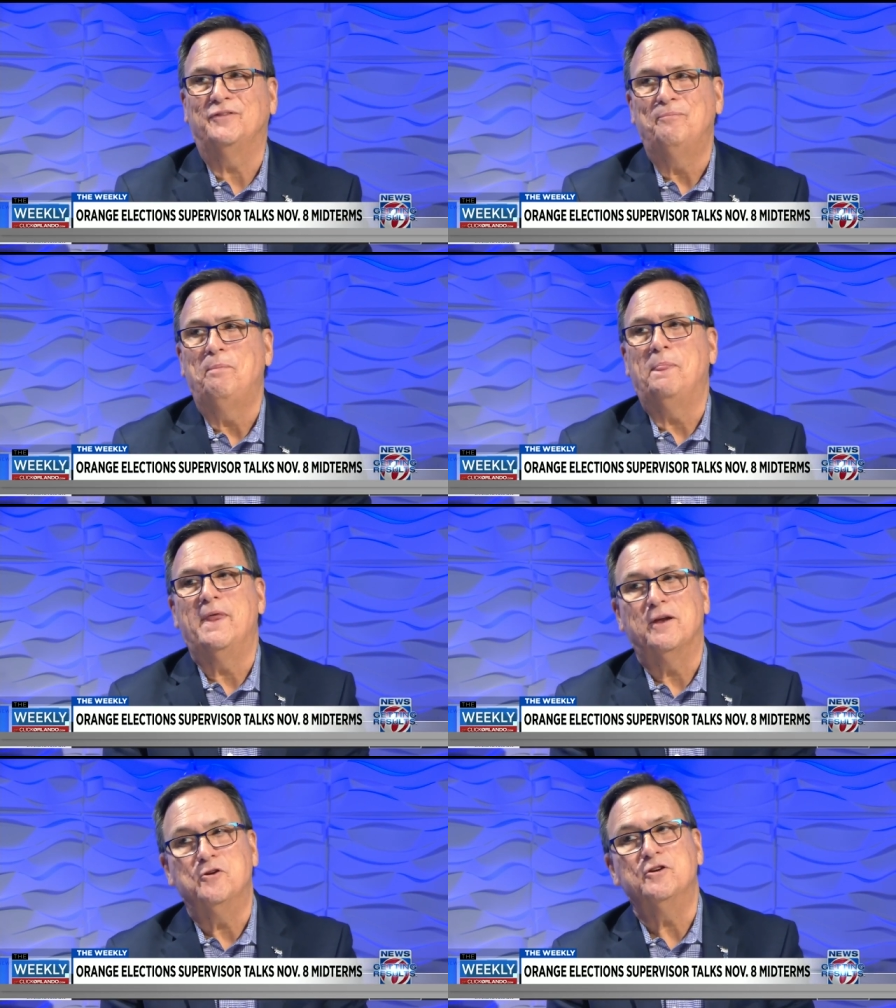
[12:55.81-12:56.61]
mm.
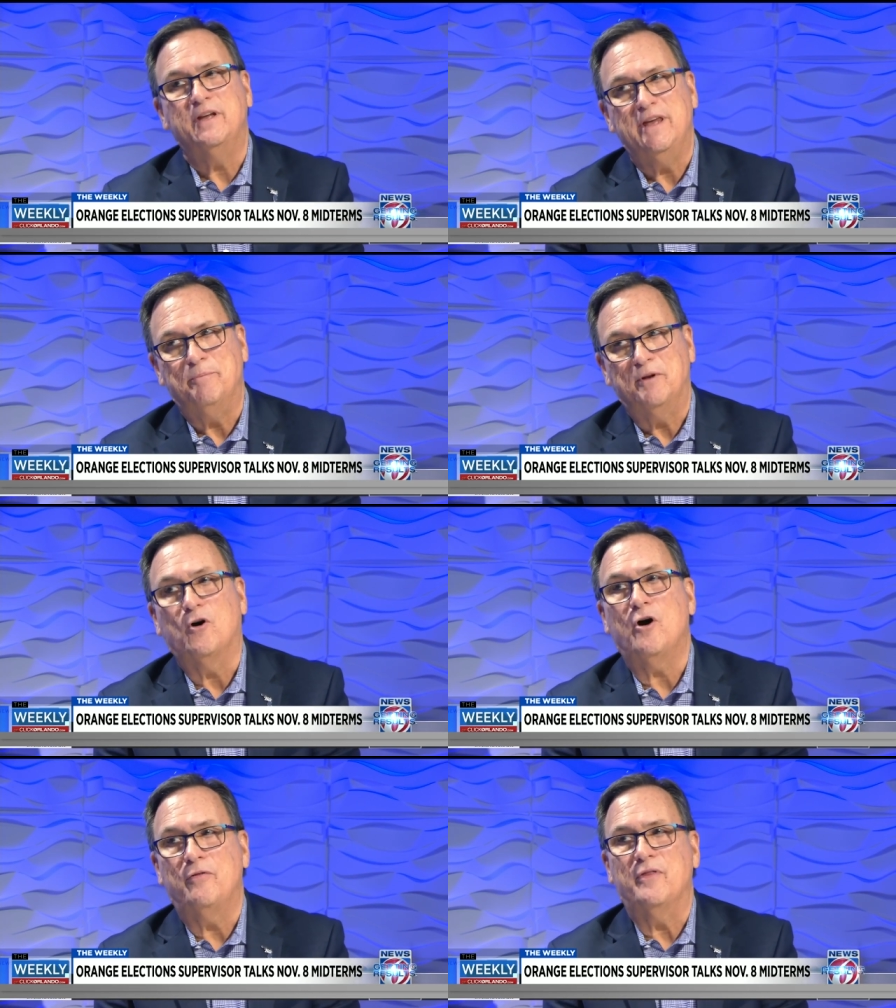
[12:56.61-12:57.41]
then it could keep it
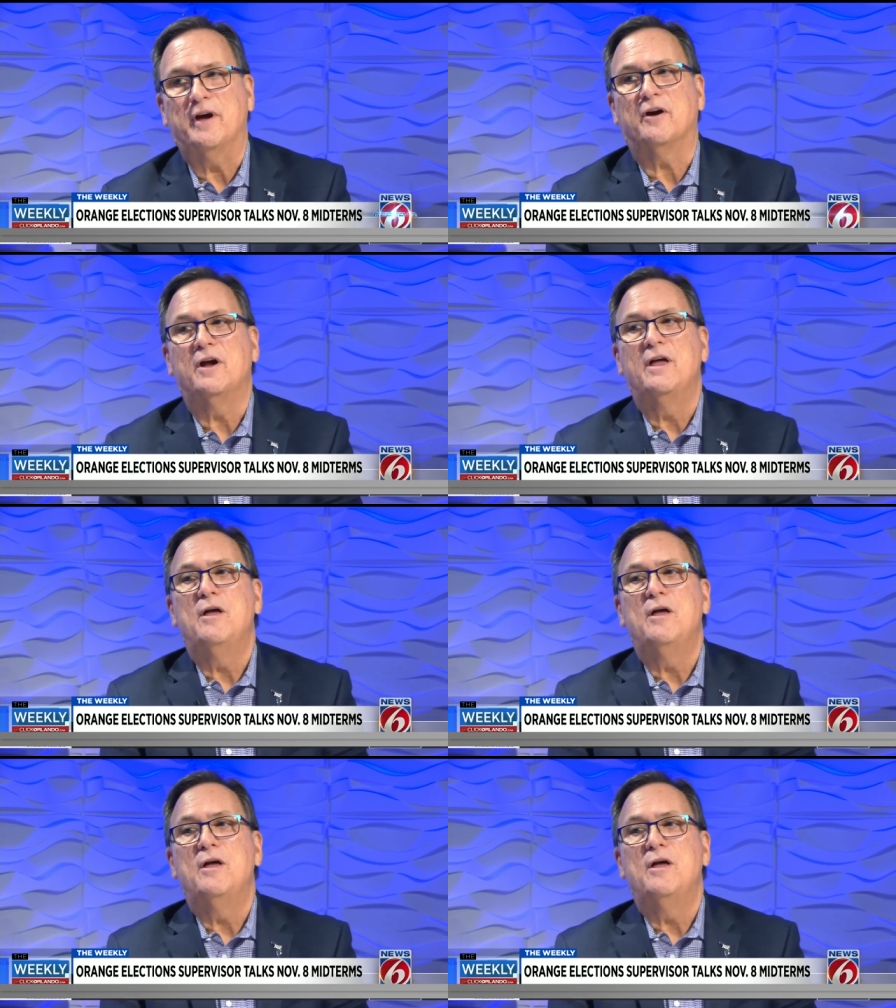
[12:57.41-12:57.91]
on there.